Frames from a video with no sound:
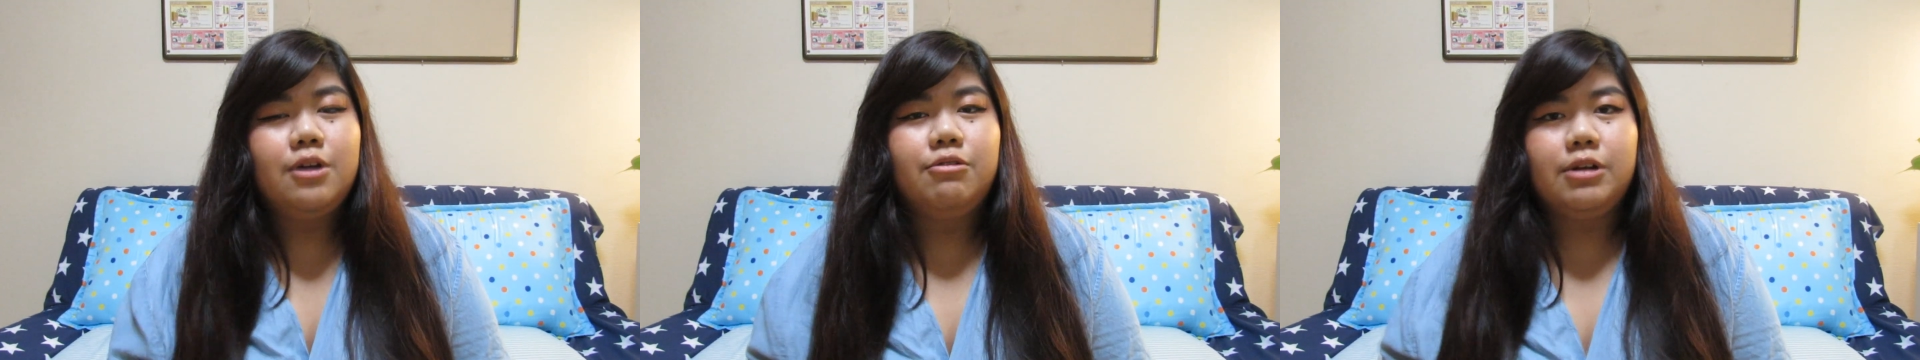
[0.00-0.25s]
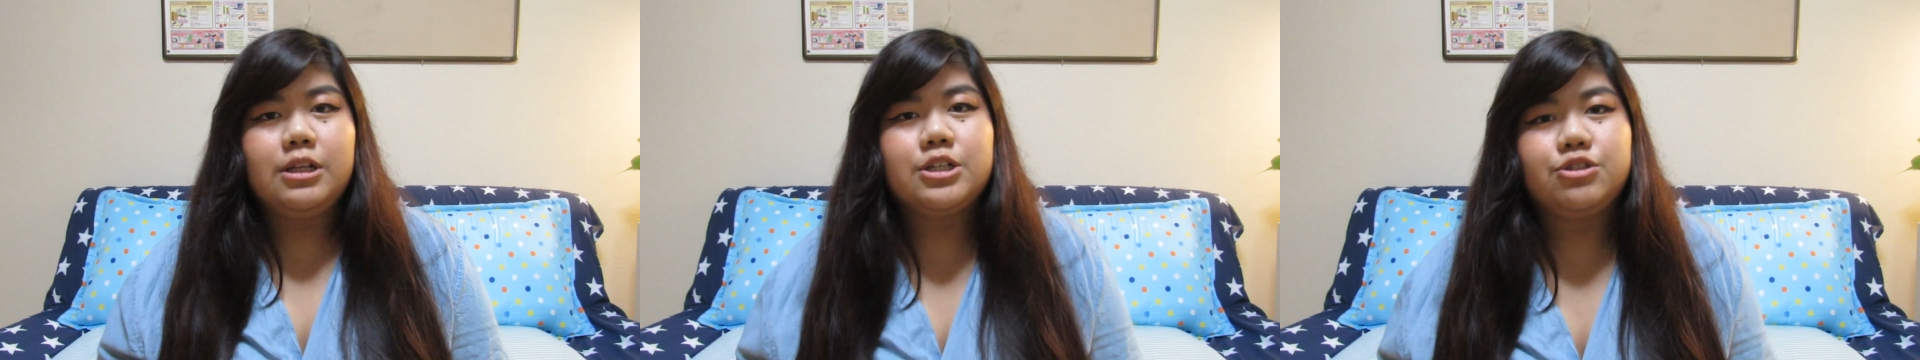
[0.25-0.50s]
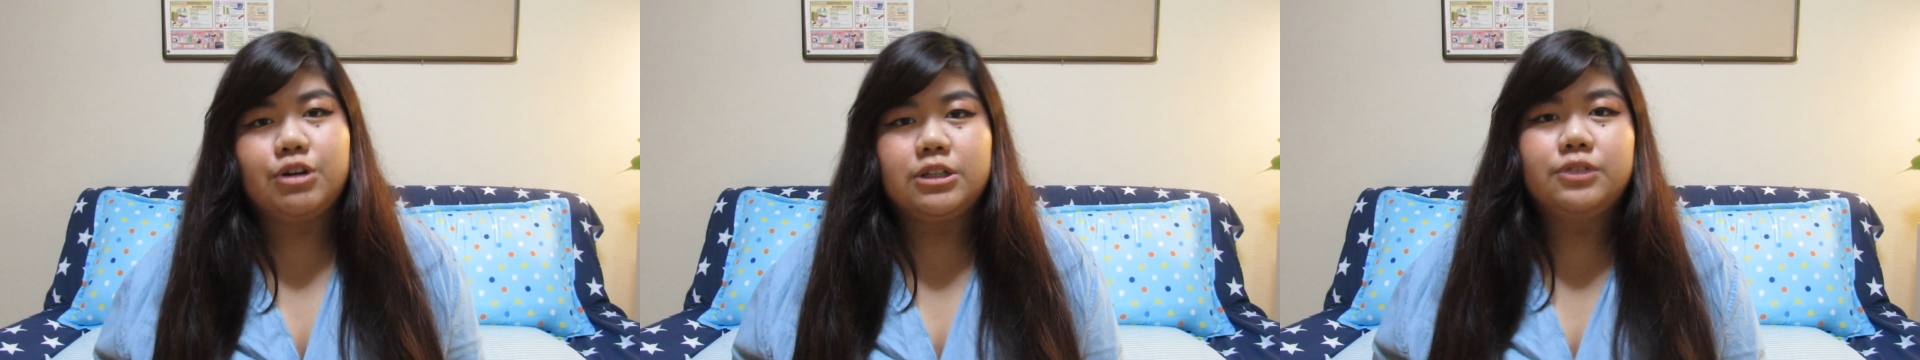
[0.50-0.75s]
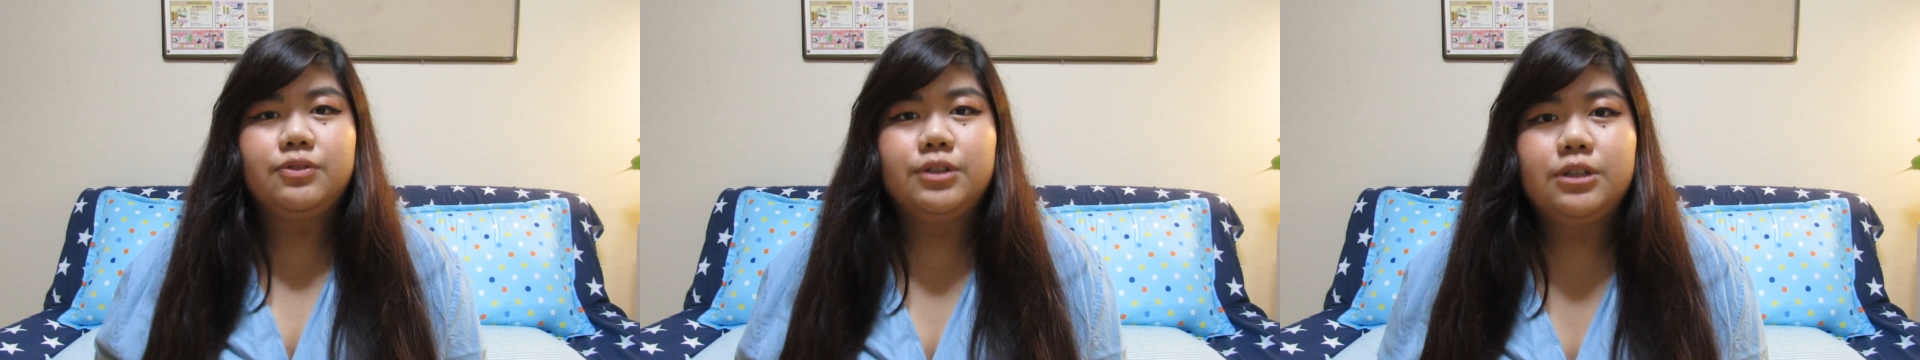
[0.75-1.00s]
really
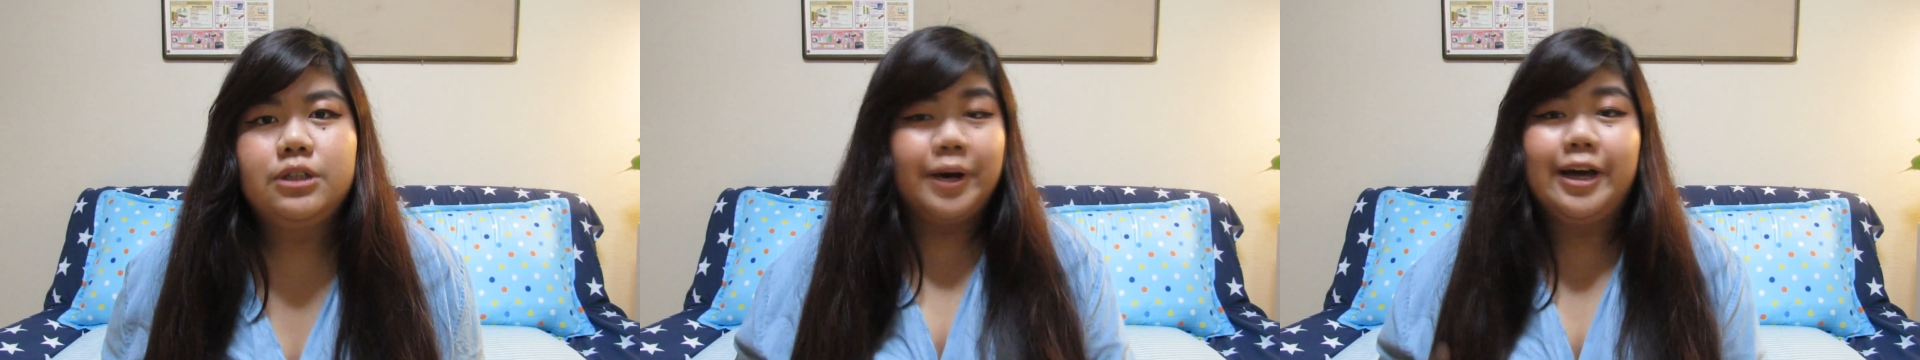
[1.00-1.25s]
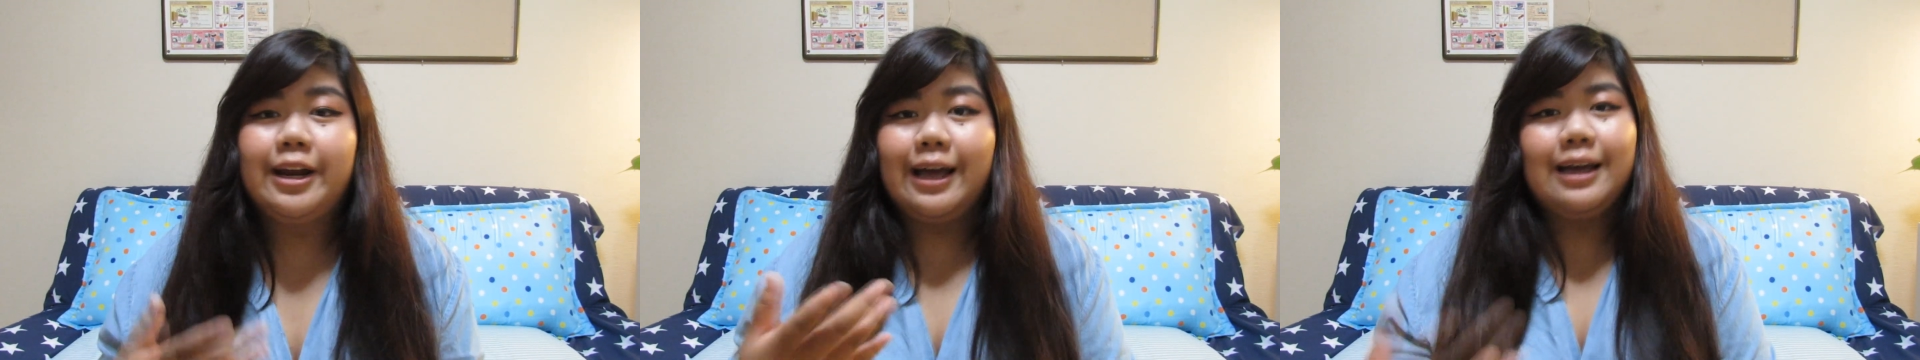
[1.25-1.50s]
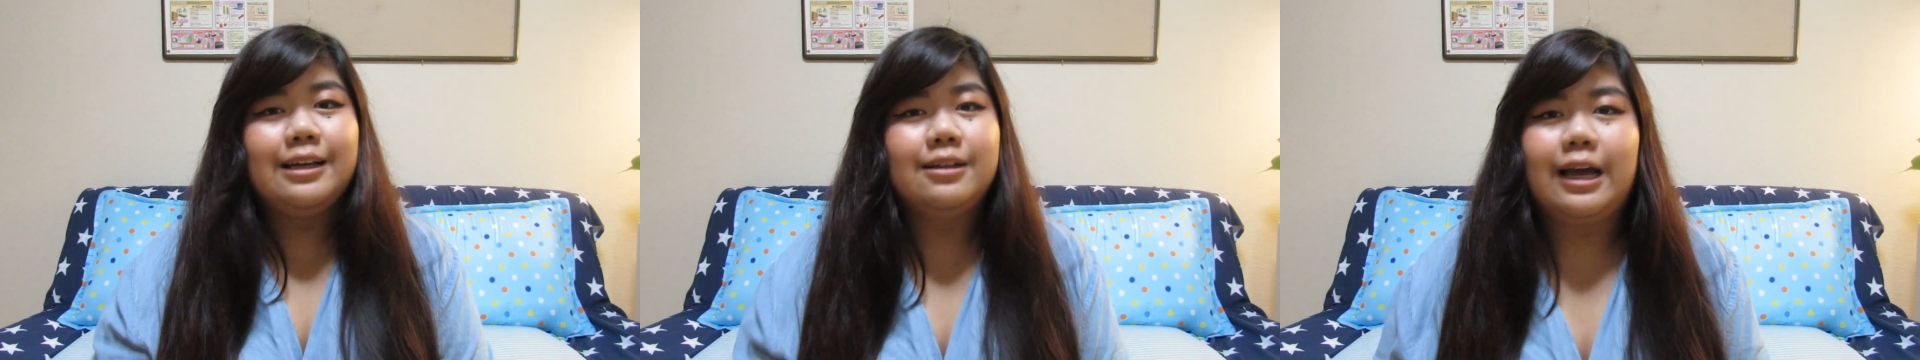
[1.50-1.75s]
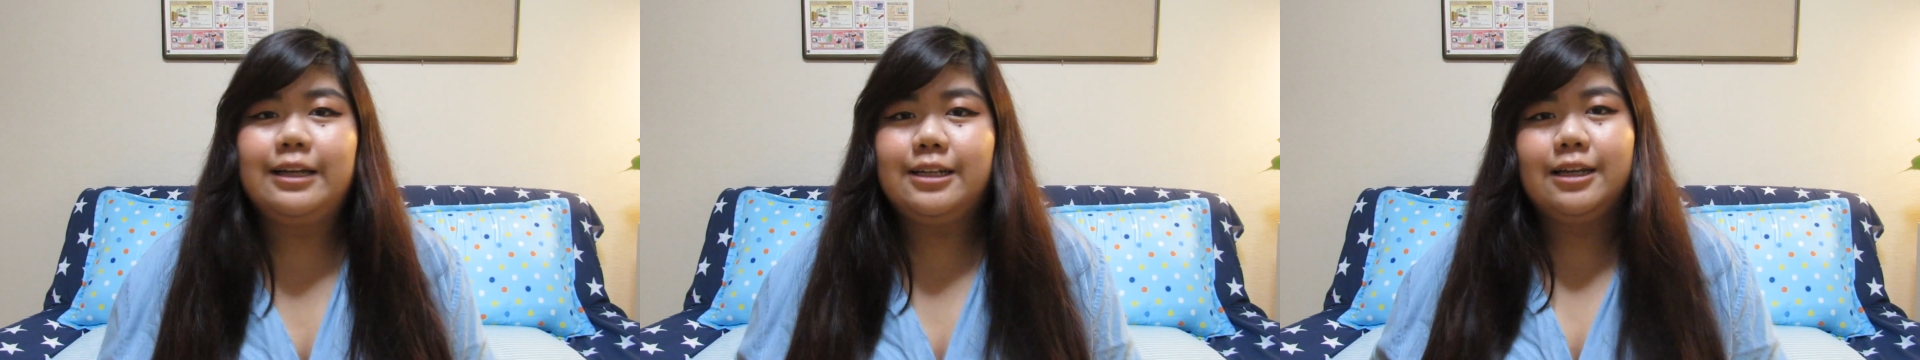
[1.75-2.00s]
stressful, but
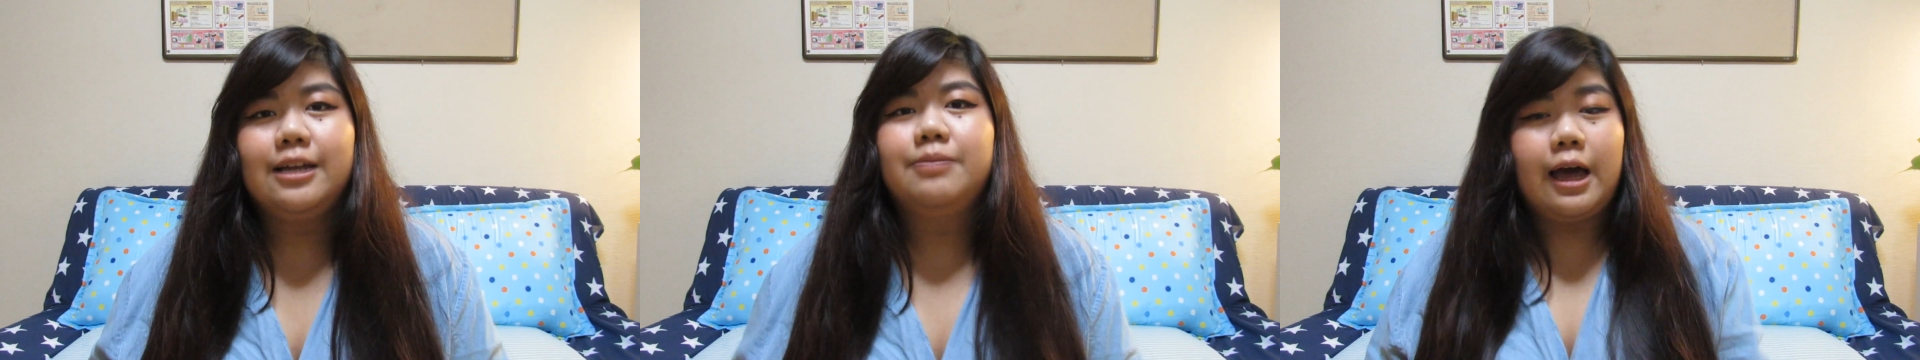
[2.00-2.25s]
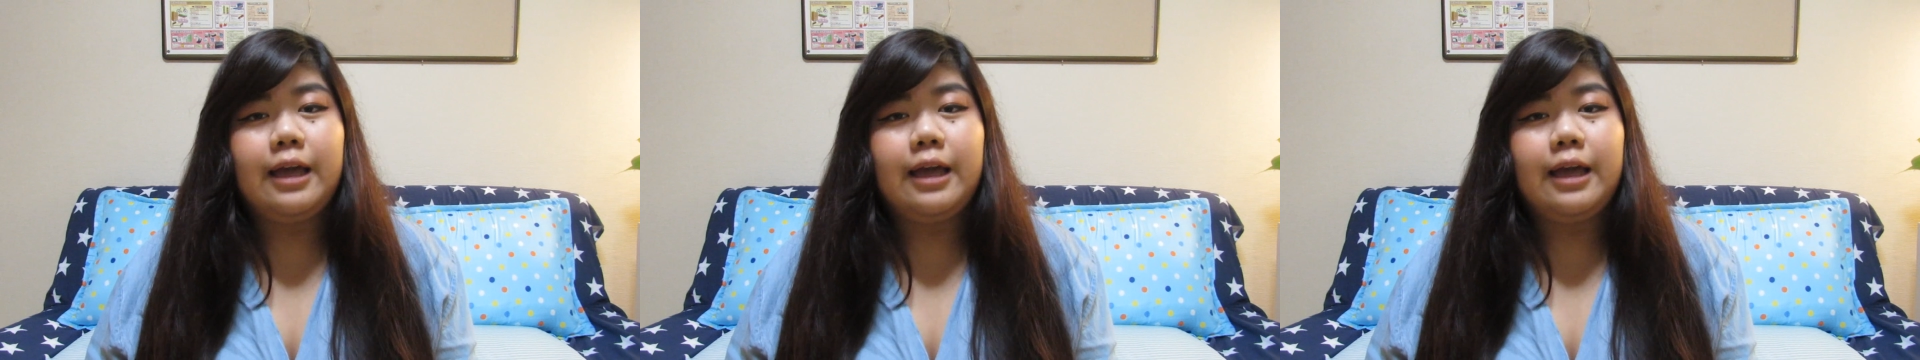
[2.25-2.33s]
I did it.